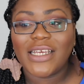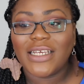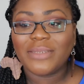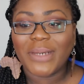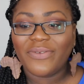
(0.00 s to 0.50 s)
It
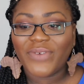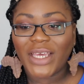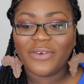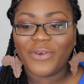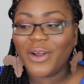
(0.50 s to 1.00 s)
is my
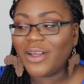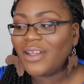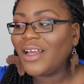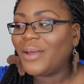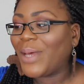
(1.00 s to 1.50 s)

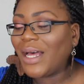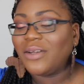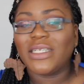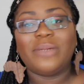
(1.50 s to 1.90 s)
favorite powder.